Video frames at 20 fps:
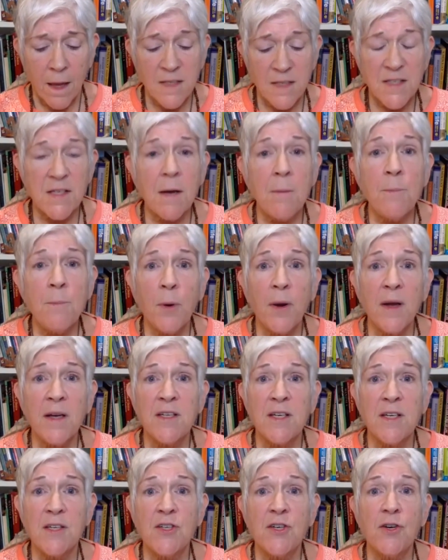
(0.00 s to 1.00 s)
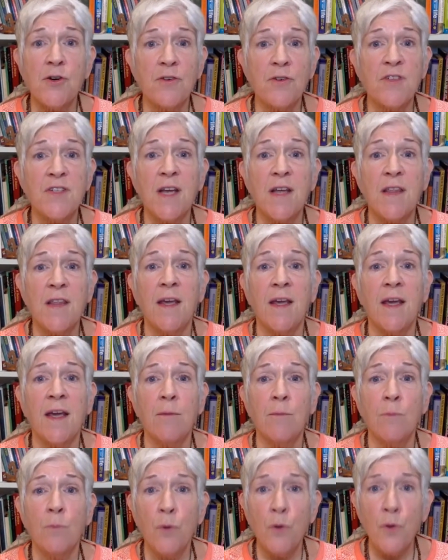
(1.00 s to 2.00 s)
Some practitioners say they
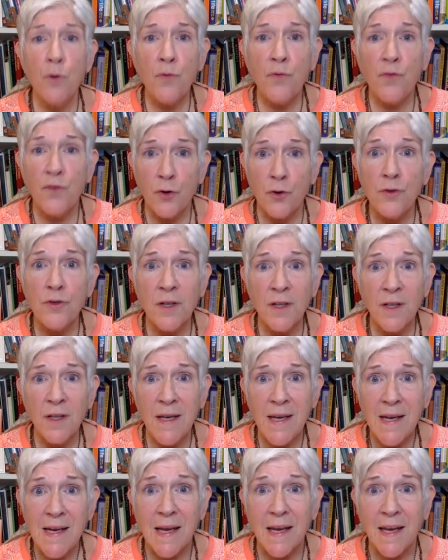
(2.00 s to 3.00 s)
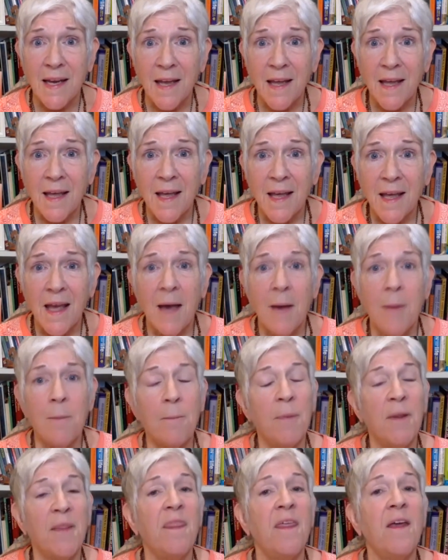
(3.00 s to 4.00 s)
can move Kundalini,
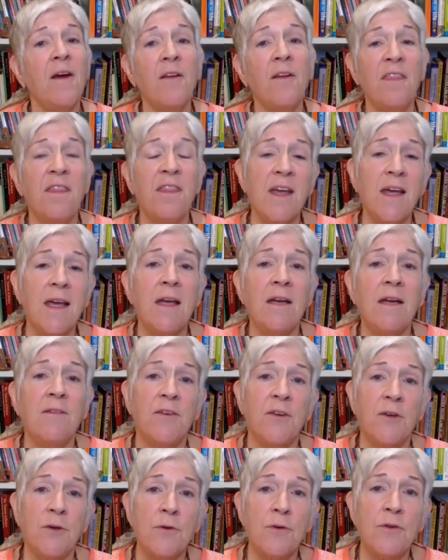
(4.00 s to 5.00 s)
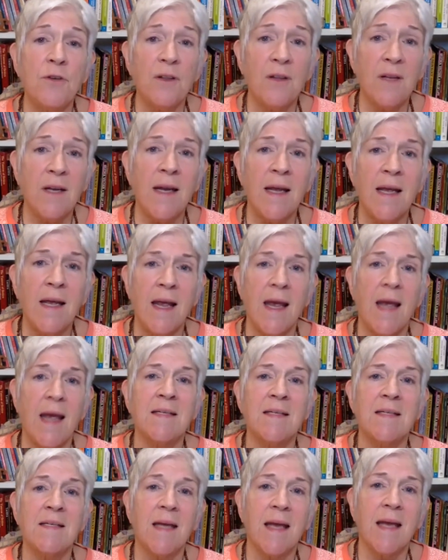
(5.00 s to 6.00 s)
but they're thinking of Kundalini
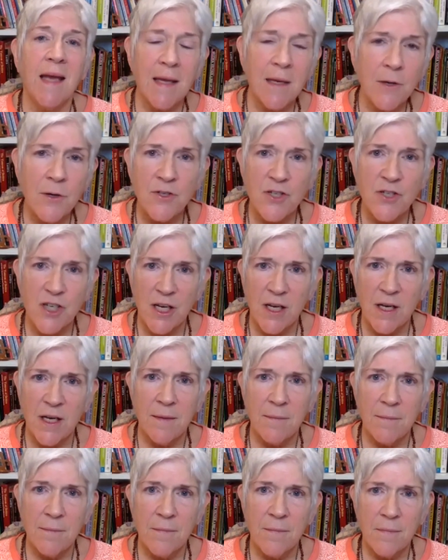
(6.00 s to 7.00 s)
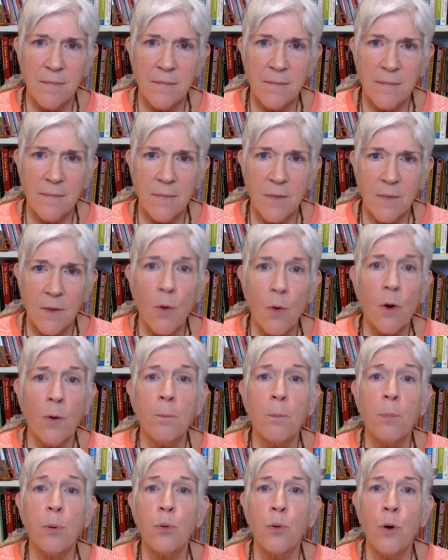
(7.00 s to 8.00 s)
as energy or
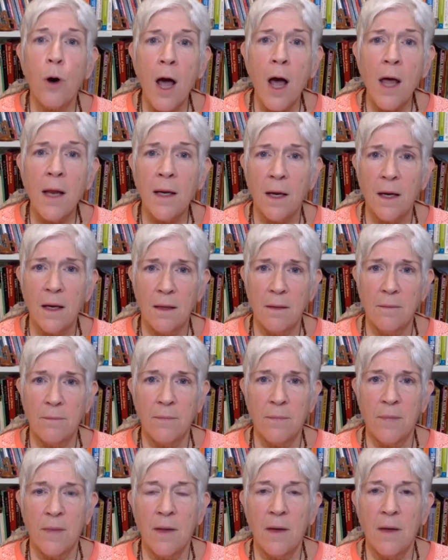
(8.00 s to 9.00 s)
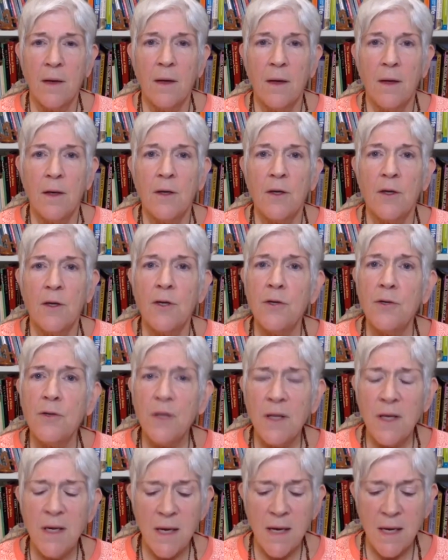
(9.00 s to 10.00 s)
prana.
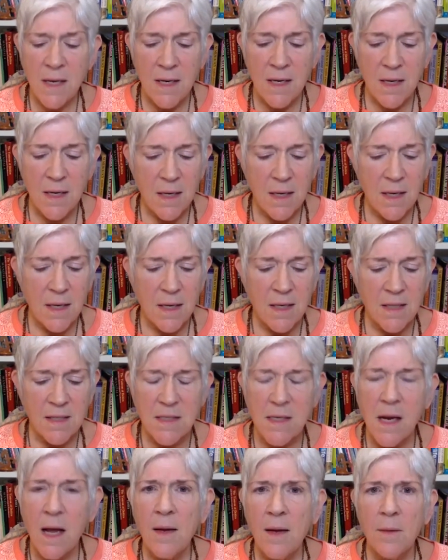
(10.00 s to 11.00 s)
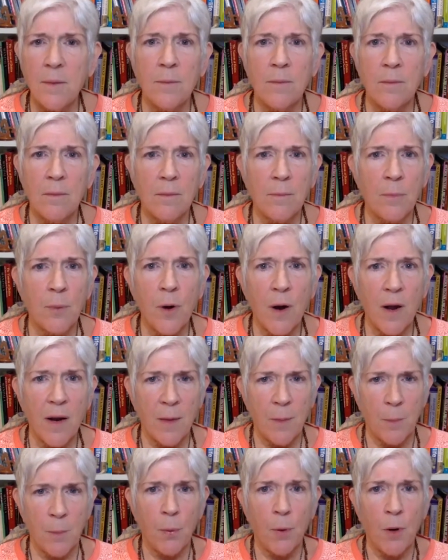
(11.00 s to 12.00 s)
Kundalini is not
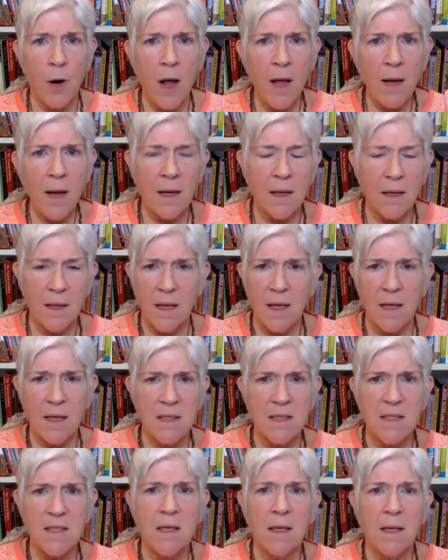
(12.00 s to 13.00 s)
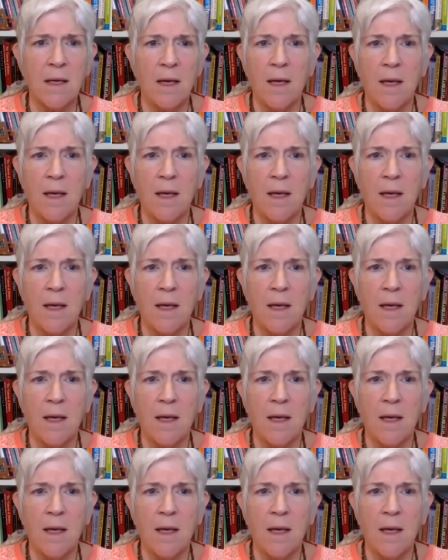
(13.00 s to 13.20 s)
prana. Prana is